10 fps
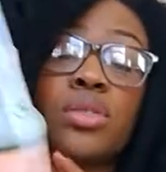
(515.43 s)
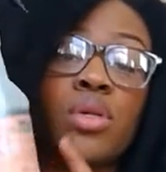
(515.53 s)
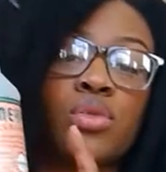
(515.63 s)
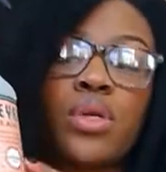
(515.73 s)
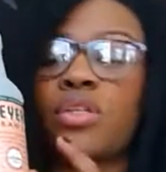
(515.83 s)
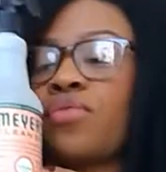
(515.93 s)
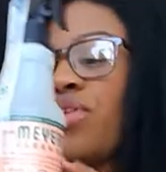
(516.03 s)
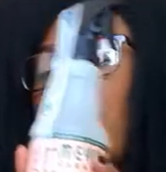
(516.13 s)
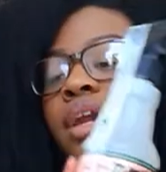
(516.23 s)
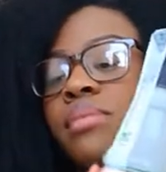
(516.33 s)
is also another
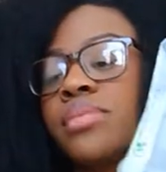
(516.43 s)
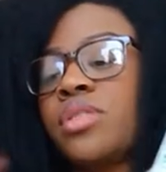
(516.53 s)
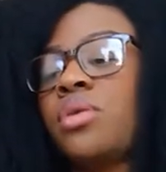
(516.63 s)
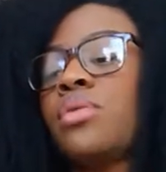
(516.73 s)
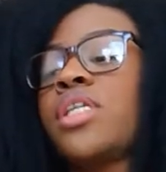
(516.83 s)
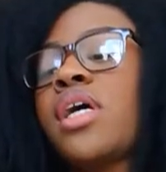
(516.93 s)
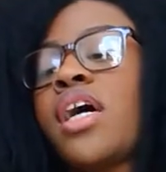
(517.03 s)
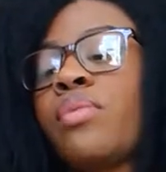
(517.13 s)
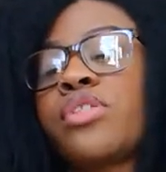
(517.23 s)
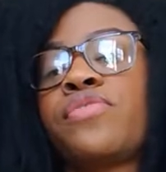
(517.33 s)
free item. So this
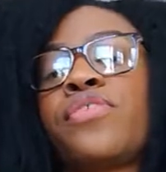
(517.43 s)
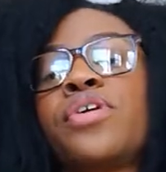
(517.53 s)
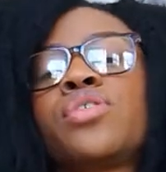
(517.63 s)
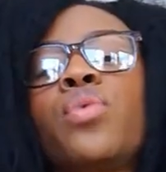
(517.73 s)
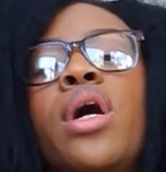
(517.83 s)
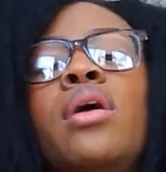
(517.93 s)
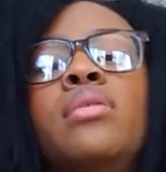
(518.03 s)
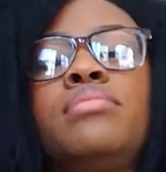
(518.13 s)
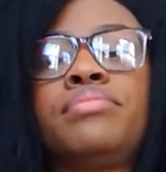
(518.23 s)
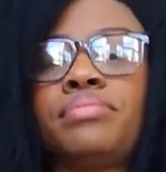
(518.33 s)
item was free as
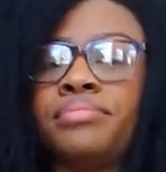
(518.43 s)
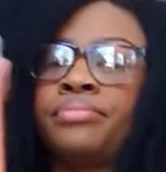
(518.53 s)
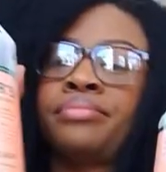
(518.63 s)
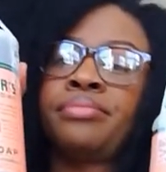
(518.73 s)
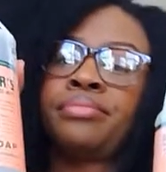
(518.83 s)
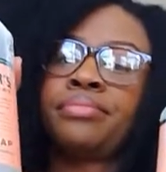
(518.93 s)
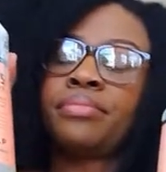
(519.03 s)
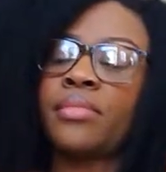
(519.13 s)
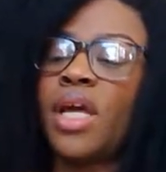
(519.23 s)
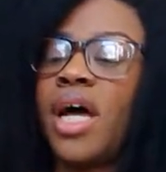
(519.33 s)
well.
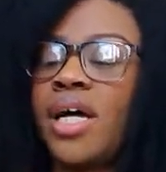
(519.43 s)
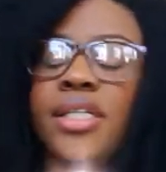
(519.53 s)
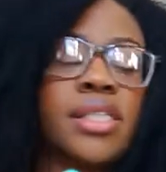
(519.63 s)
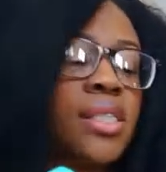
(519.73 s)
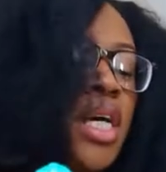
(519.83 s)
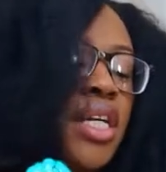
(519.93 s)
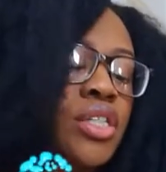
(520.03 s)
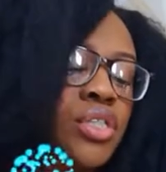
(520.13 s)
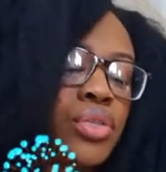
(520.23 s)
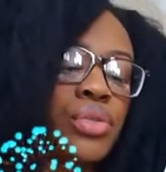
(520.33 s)
I decided
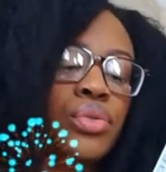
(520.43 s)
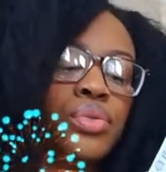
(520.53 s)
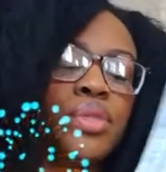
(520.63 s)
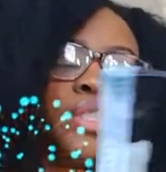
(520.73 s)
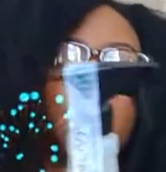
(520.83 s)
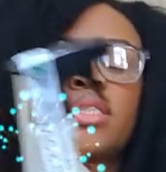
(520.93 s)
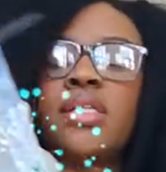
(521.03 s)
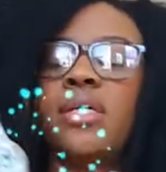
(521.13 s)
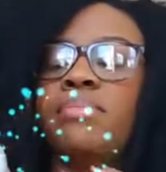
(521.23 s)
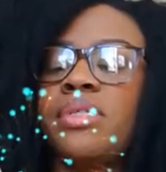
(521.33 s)
to get
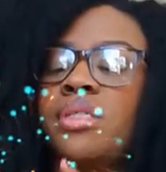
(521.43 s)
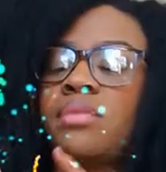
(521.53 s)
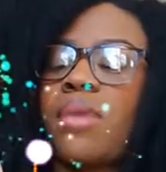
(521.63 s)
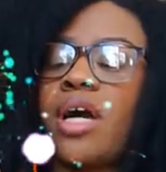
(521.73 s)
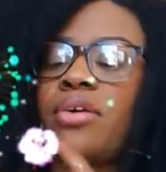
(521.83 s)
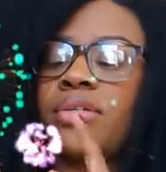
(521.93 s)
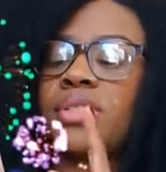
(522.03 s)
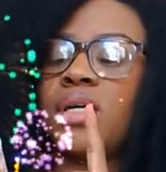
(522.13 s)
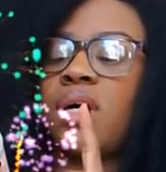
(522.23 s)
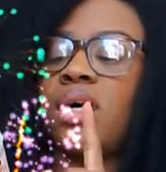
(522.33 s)
the Mrs.
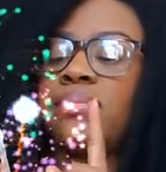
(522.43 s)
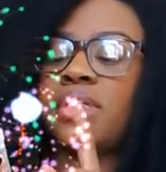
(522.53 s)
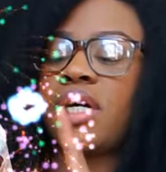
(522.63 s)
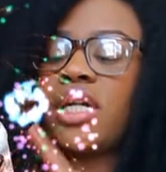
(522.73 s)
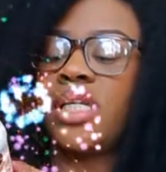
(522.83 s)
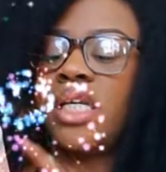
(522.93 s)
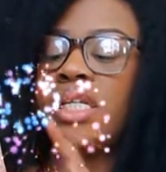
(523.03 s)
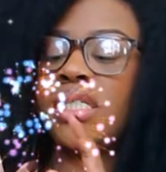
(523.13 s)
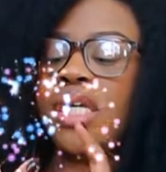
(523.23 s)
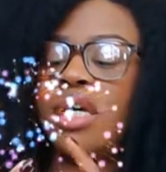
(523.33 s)
Meyer's
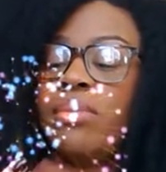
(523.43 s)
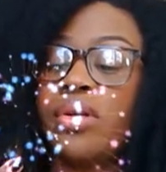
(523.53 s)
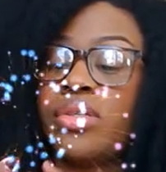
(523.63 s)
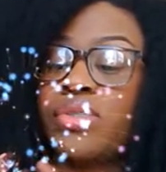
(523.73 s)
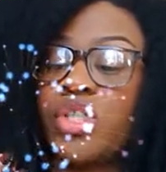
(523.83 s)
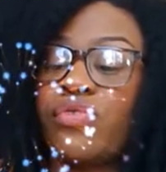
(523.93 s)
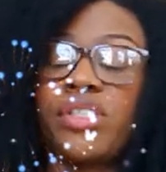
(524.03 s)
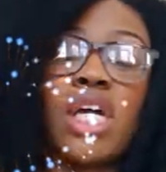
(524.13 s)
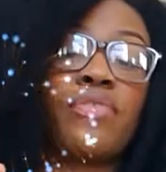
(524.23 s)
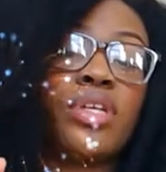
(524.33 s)
Clean Day
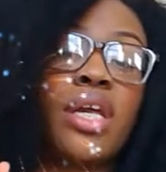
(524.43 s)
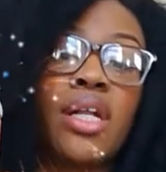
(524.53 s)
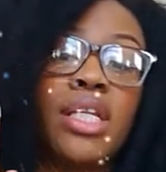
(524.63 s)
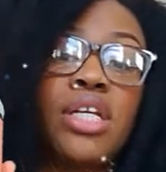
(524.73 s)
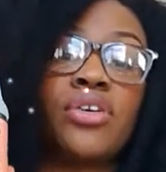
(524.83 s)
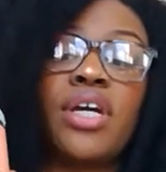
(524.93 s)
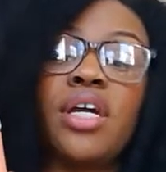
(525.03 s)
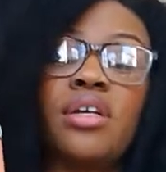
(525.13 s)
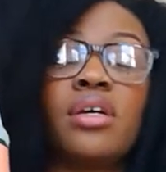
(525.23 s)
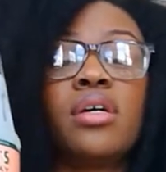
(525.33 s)
Multi-Surface Everyday Cleaner
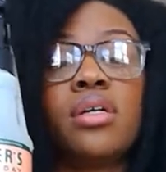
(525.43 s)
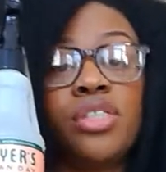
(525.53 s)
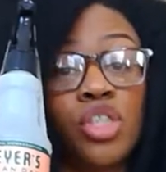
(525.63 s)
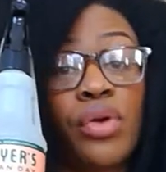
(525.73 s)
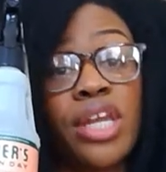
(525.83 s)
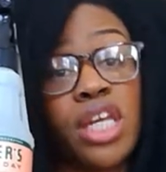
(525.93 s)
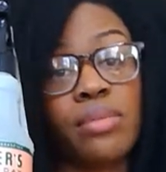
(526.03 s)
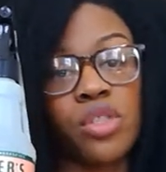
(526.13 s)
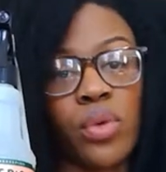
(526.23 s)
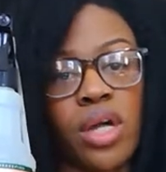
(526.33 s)
in Geranium
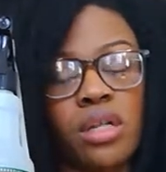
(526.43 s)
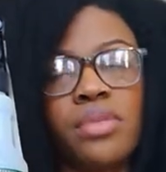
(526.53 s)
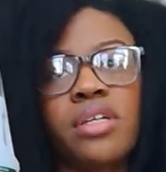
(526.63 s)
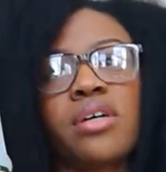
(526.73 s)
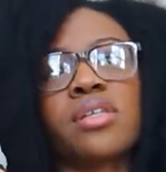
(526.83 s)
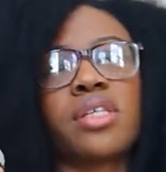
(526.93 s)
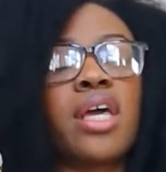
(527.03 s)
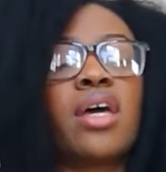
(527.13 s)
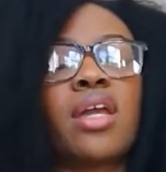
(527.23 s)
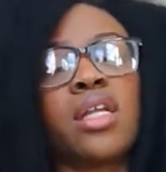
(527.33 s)
as well, because
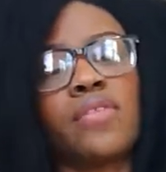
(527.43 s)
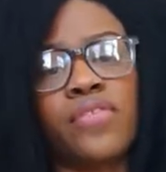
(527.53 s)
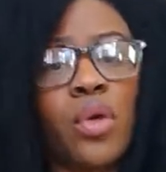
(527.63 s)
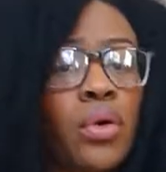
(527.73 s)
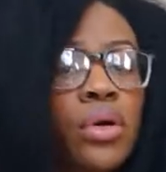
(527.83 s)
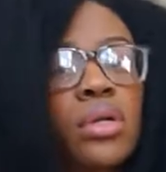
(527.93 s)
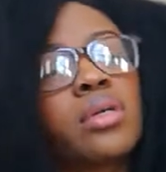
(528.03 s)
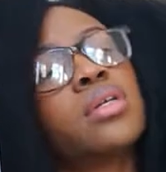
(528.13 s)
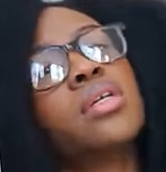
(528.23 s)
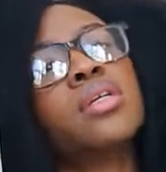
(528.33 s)
again, I love
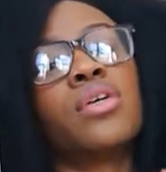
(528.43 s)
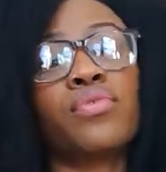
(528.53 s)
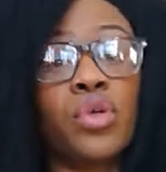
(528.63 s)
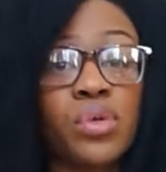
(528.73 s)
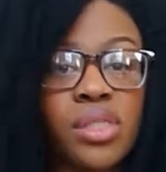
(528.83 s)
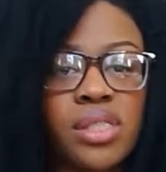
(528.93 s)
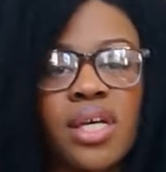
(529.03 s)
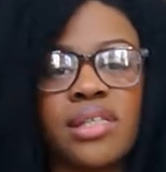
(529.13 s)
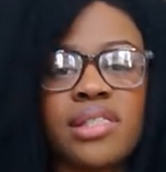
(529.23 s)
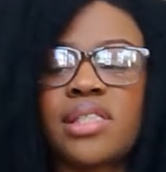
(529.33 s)
floral, rose
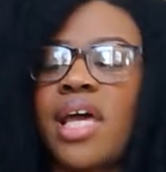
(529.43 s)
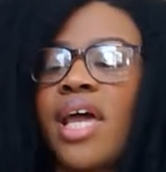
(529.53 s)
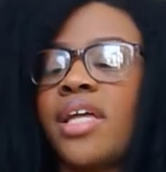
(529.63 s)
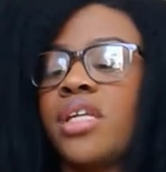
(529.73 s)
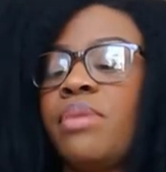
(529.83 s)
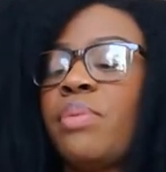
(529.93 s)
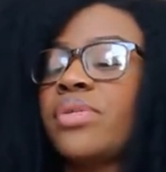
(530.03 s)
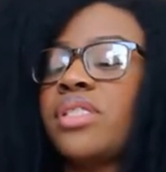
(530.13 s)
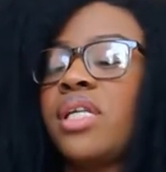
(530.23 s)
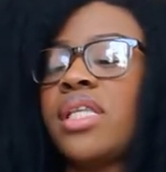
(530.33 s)
scents, and people
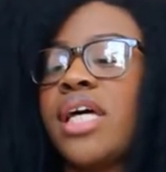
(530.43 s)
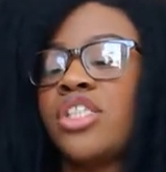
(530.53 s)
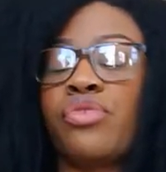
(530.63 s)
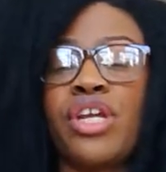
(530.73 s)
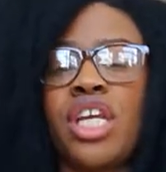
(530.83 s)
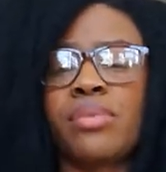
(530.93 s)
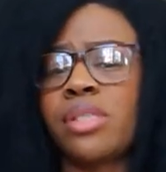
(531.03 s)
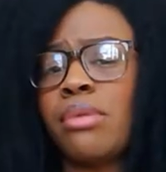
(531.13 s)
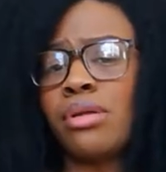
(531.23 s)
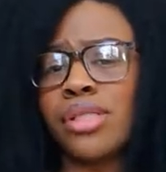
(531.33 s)
said that Geranium
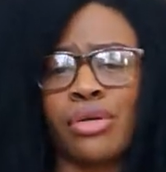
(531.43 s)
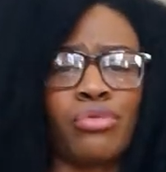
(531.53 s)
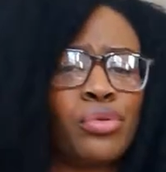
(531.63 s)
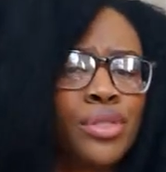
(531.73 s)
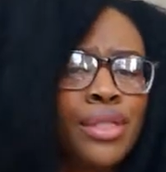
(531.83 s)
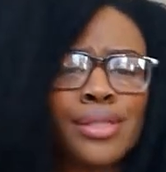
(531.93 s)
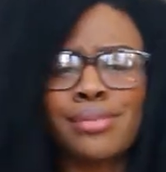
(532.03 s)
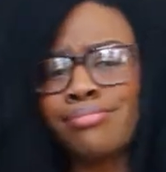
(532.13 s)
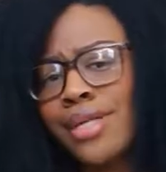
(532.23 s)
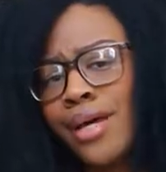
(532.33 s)
smells like
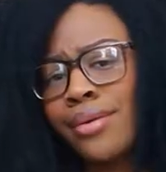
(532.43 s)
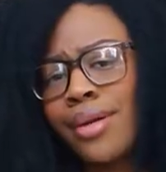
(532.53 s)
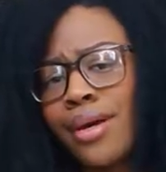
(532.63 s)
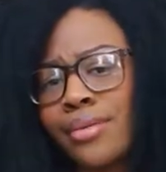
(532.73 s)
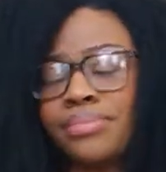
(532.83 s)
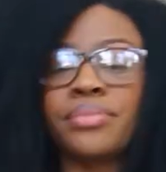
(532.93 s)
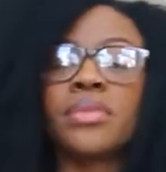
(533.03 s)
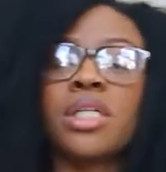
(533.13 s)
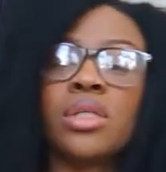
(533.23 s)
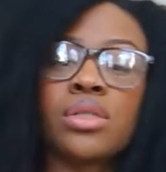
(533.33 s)
roses. I don't know.
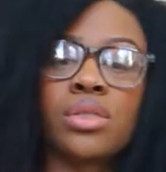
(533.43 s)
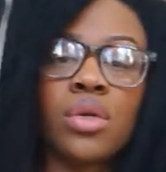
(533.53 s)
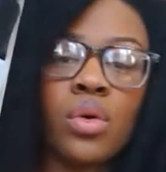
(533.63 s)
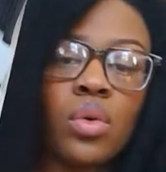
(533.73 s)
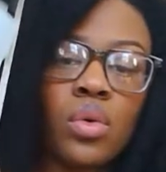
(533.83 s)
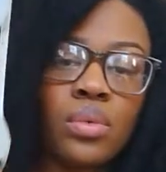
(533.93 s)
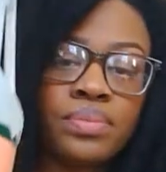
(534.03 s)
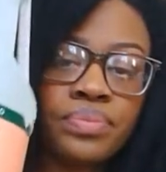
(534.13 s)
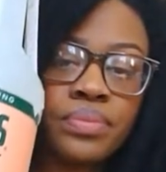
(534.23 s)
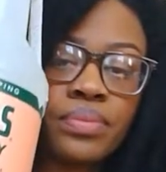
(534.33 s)

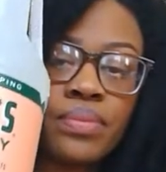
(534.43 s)
So